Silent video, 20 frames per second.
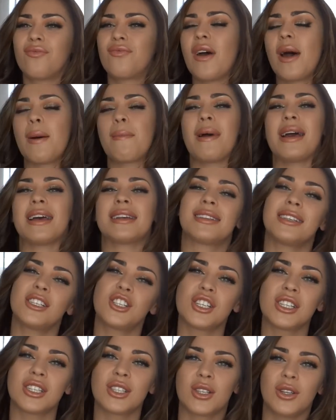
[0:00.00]
the
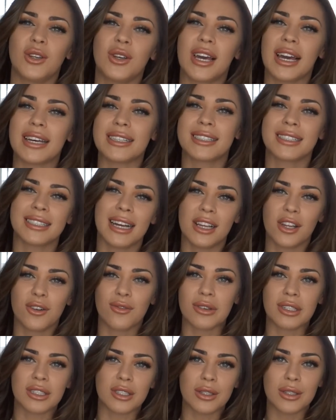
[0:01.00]
message is that you get
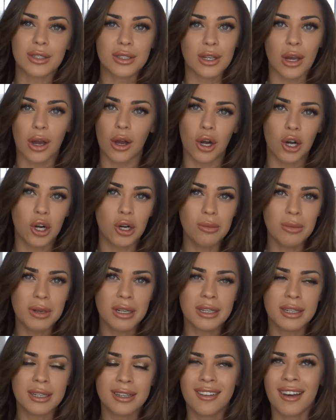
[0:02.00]
salon results at home,
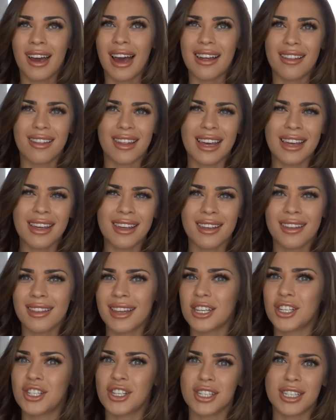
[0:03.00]
I think.
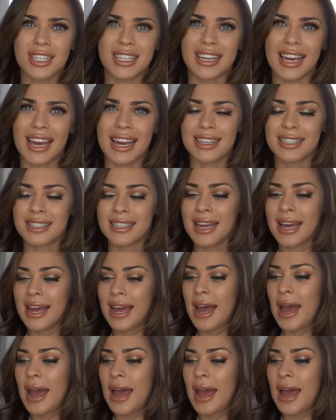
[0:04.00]
That's just a guess.